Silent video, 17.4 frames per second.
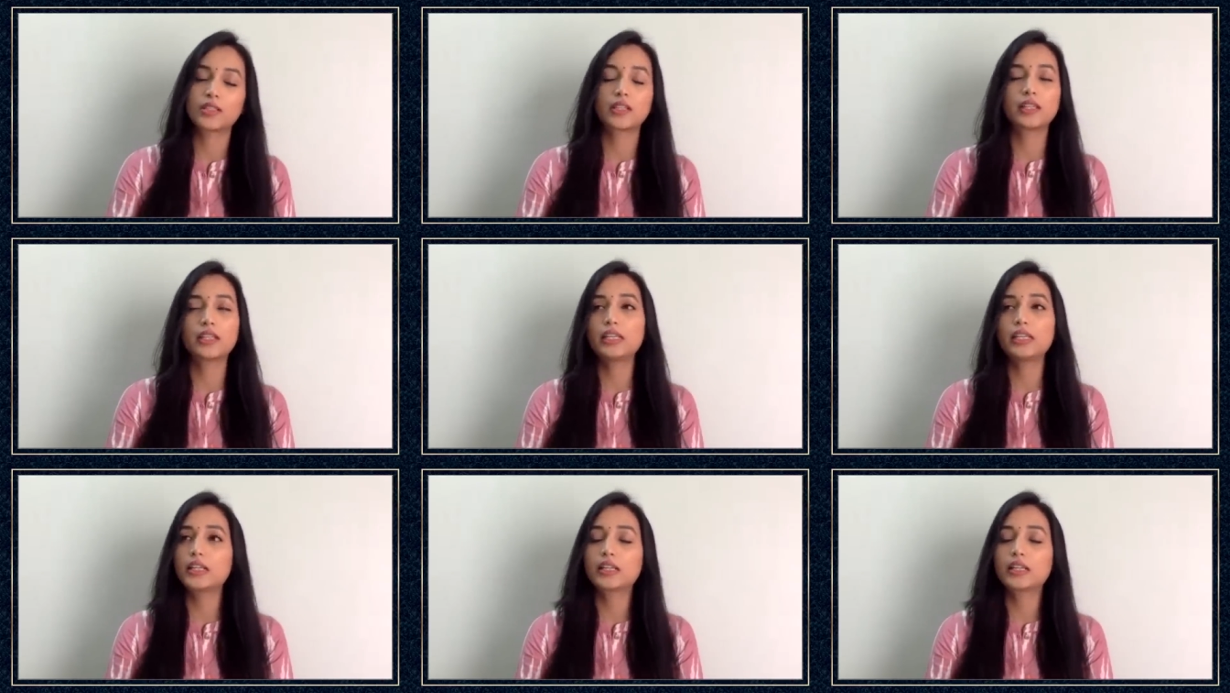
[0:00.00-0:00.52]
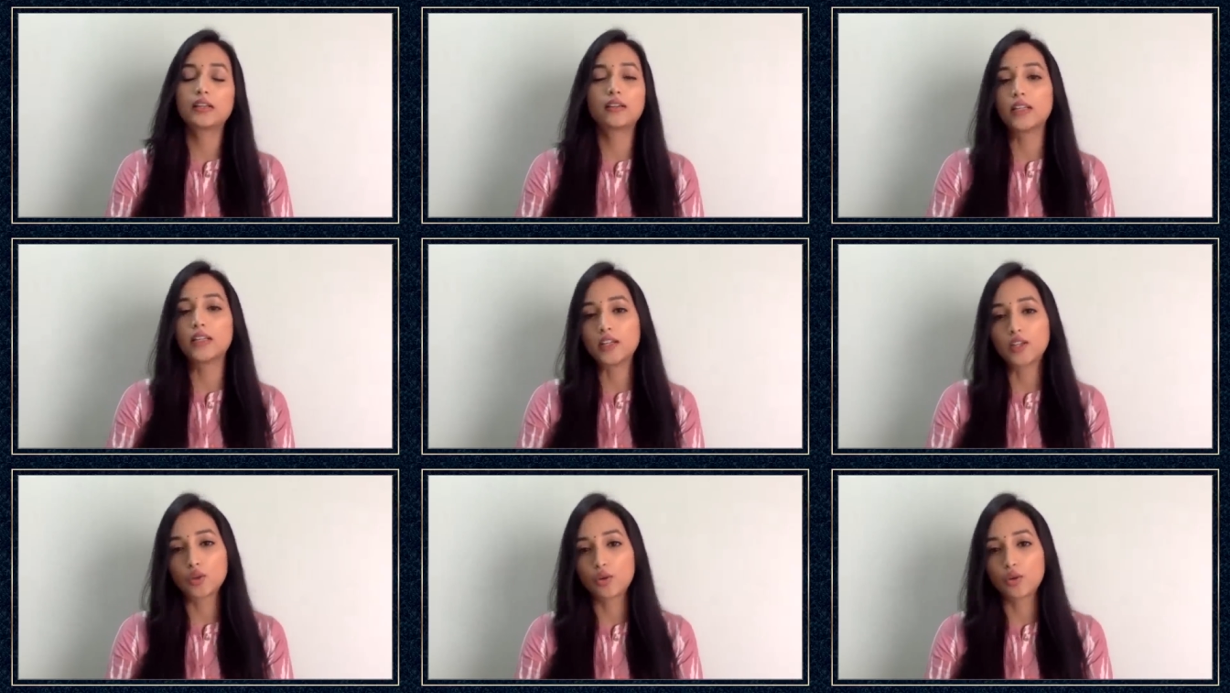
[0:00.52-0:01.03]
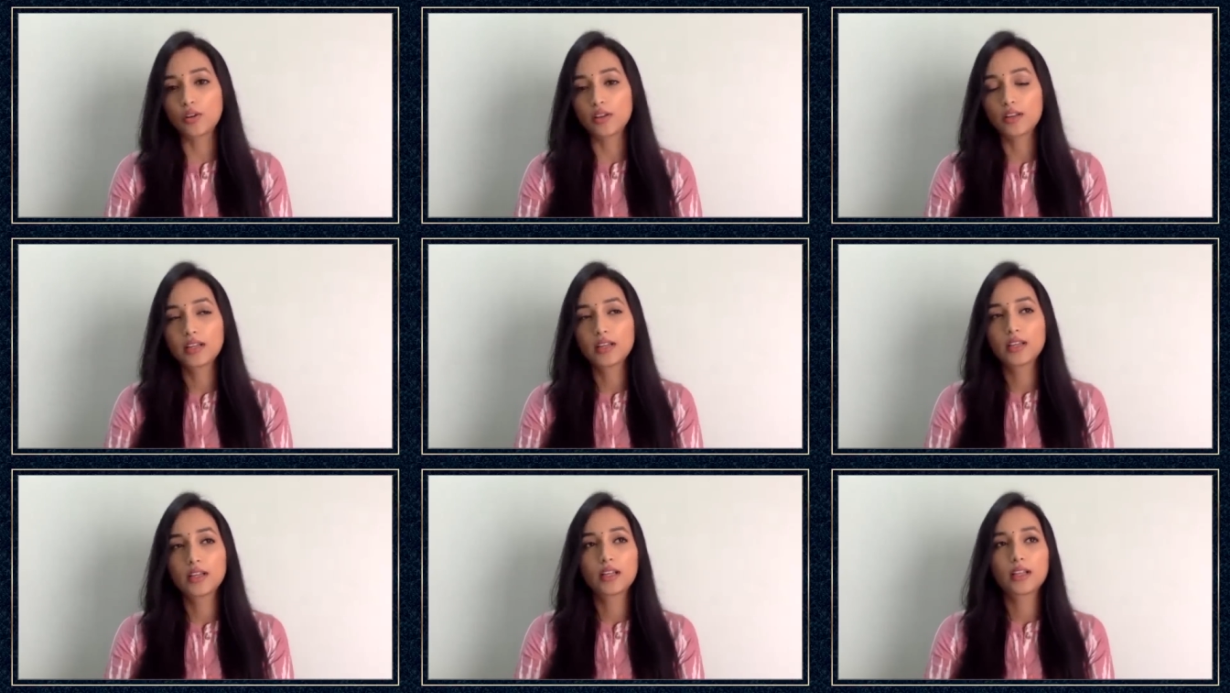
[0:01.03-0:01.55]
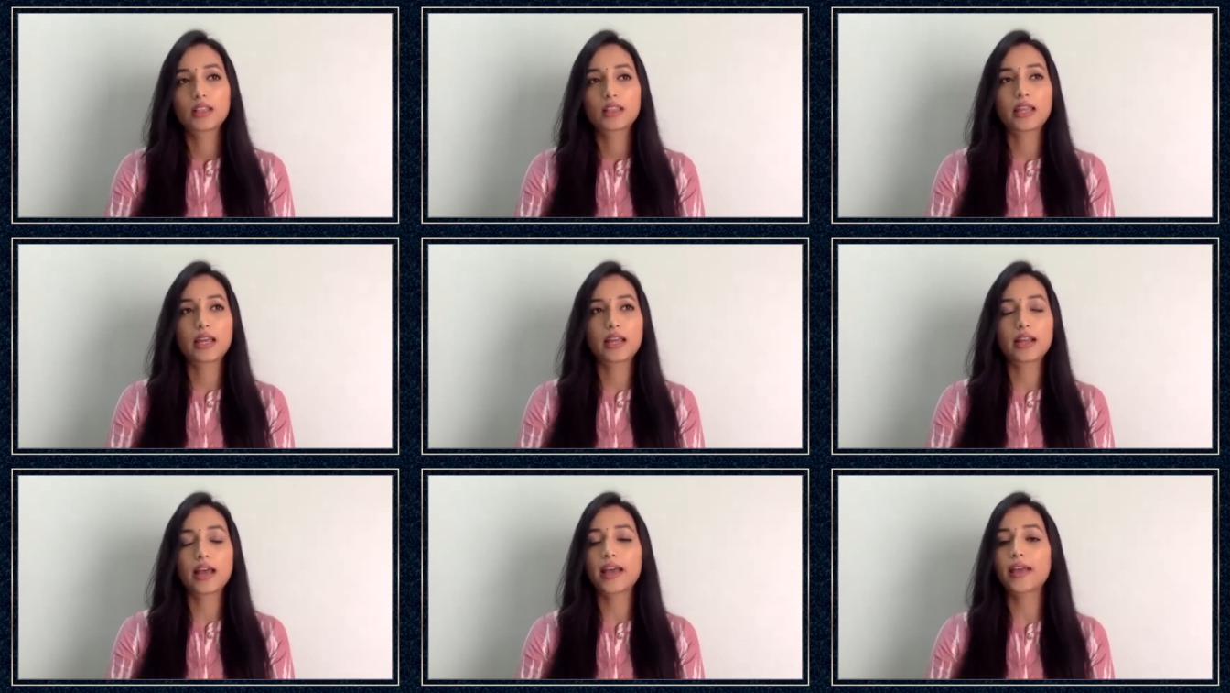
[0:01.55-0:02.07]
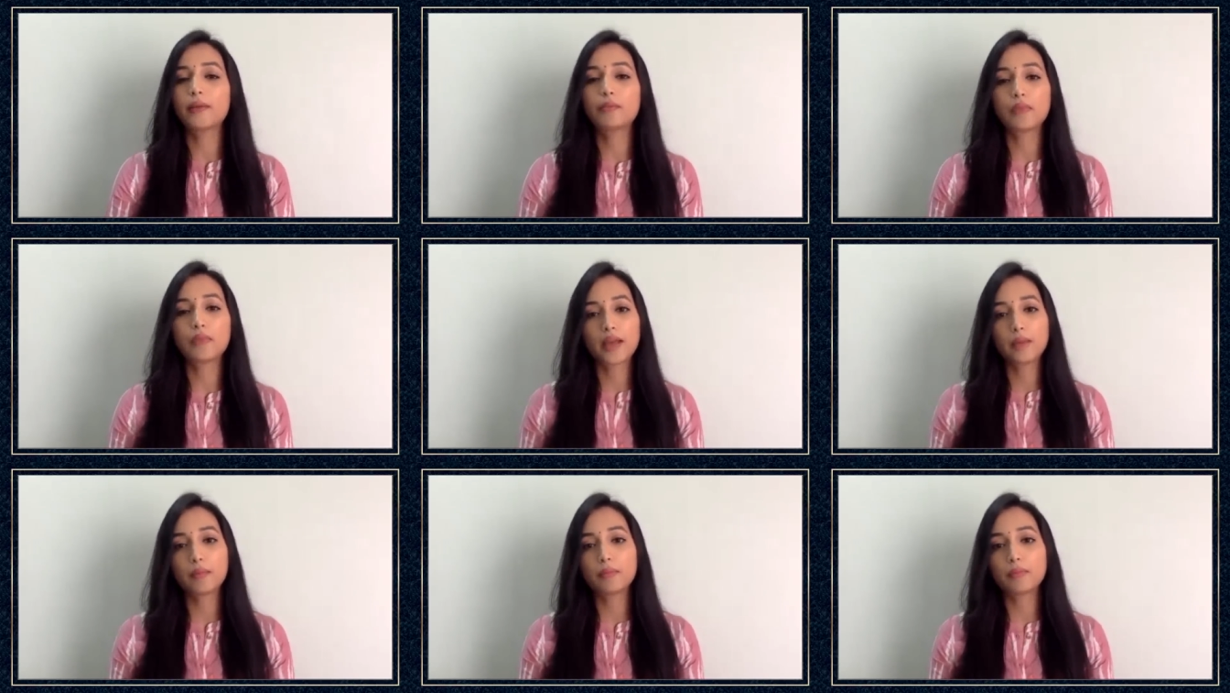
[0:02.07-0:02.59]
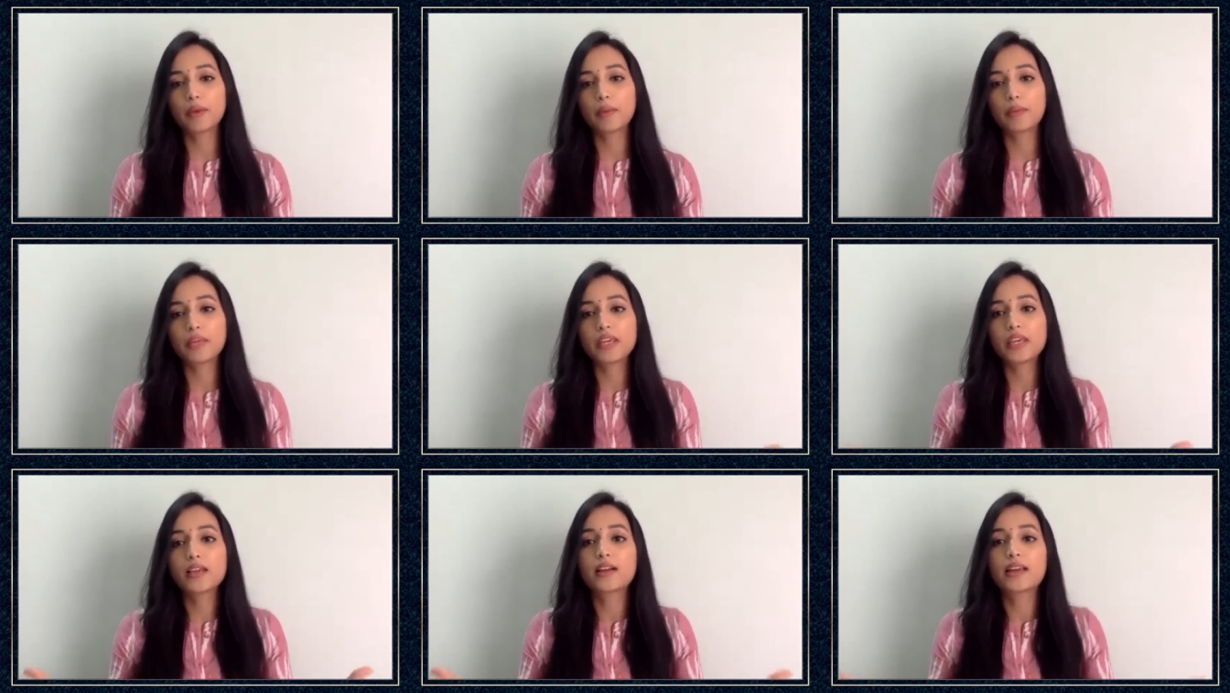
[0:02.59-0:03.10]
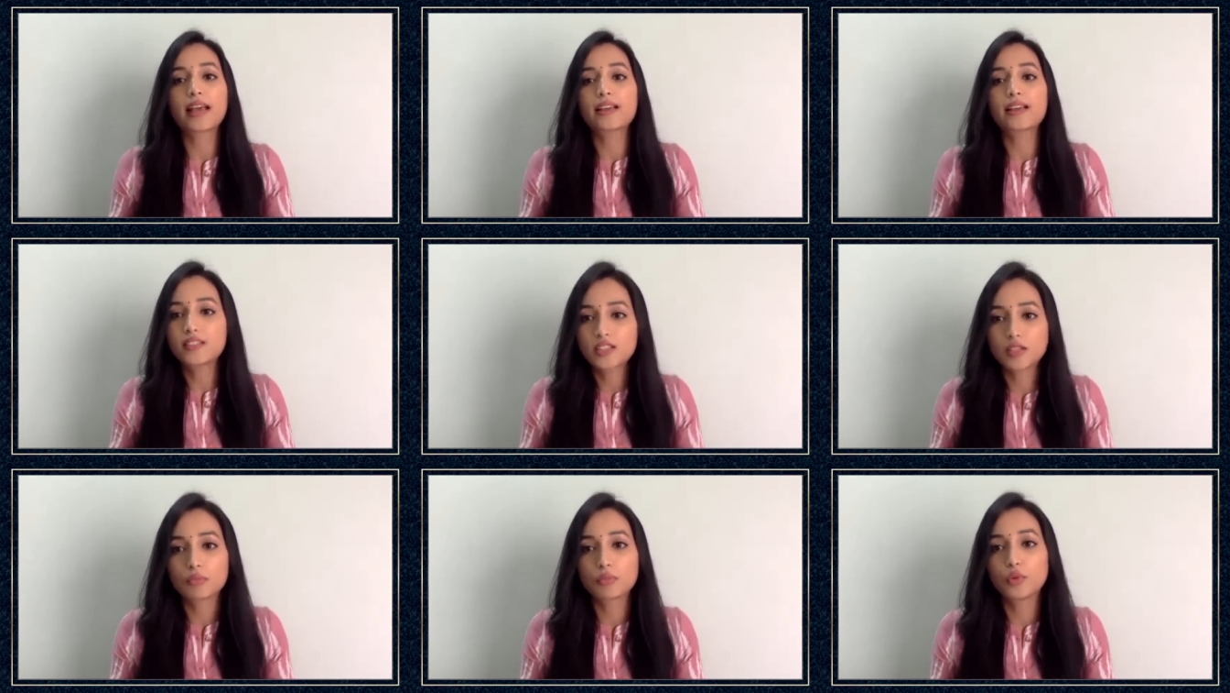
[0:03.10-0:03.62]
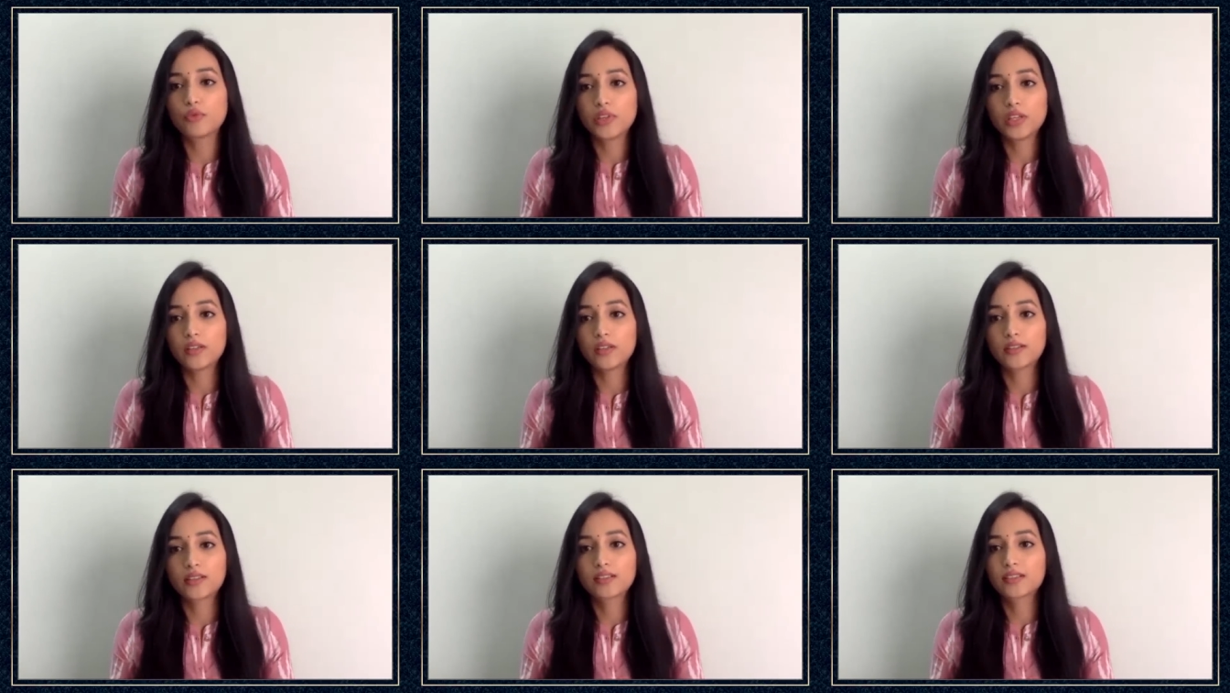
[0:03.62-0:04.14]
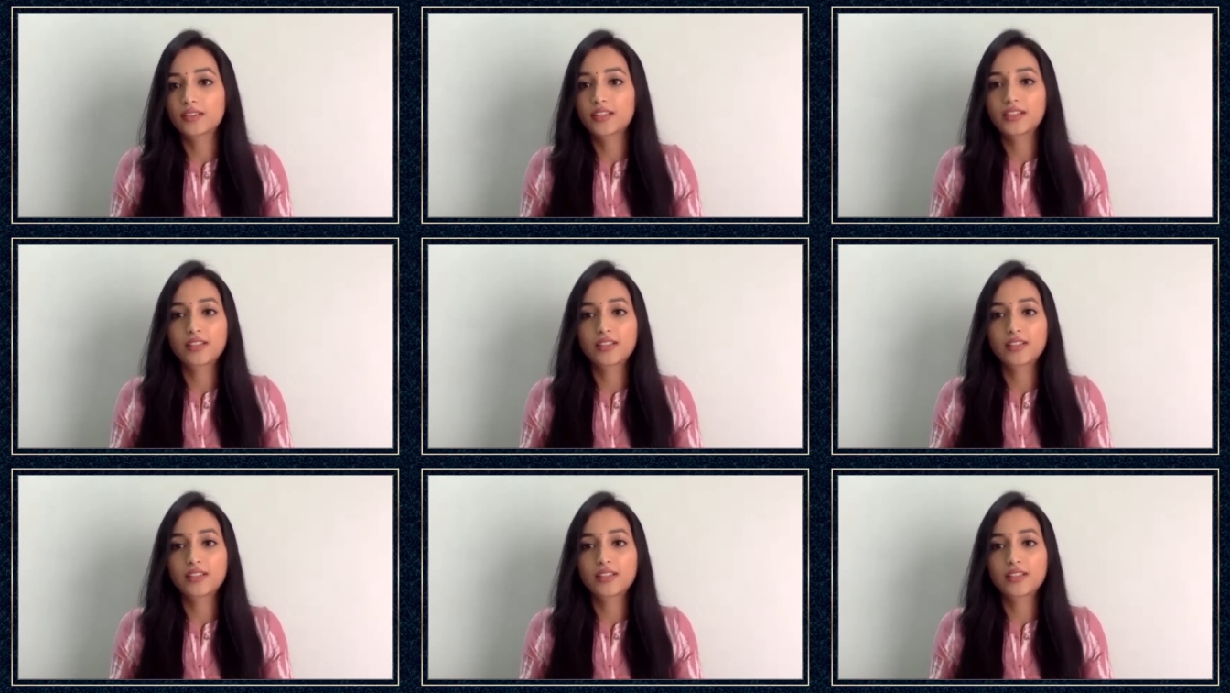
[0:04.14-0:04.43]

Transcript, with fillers: And he clearly told that I'm I'm I'm making a gangster movie here. There